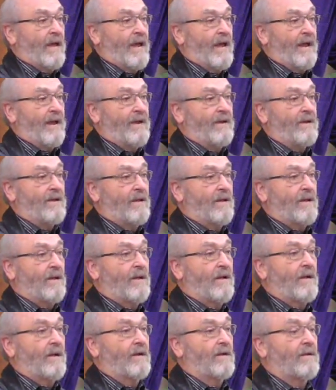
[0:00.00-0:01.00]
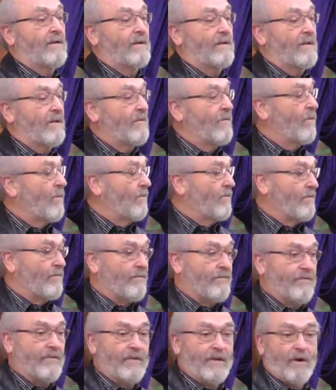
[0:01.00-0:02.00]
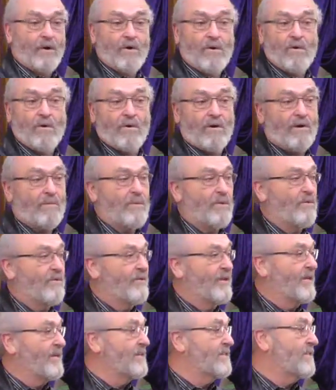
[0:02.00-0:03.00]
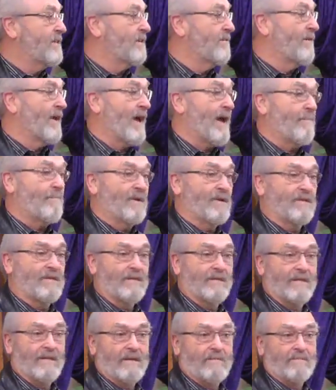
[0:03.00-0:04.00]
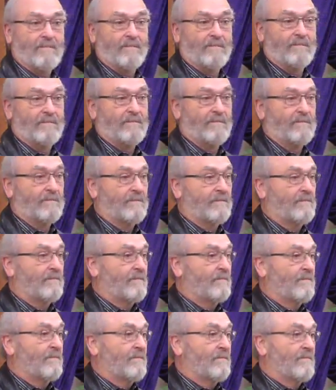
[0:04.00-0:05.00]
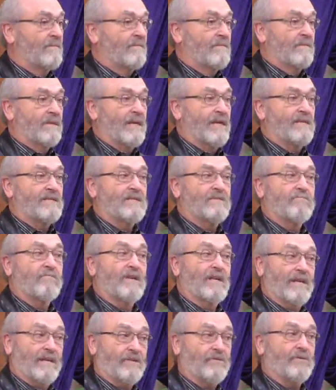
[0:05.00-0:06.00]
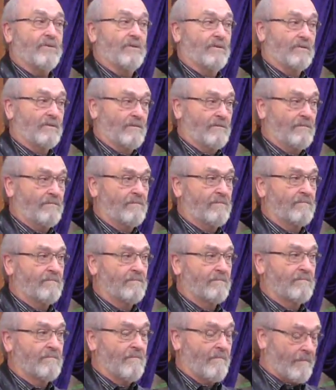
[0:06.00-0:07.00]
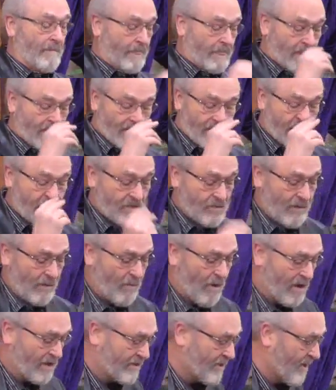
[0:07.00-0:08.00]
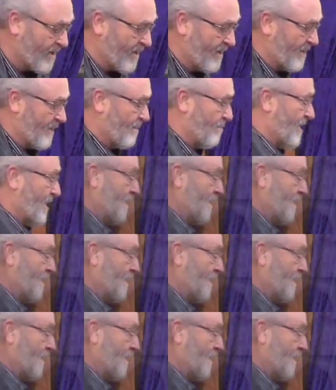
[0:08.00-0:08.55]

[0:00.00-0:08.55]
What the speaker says: And the horrible things that have happened to them. It's really true. So we walked on a little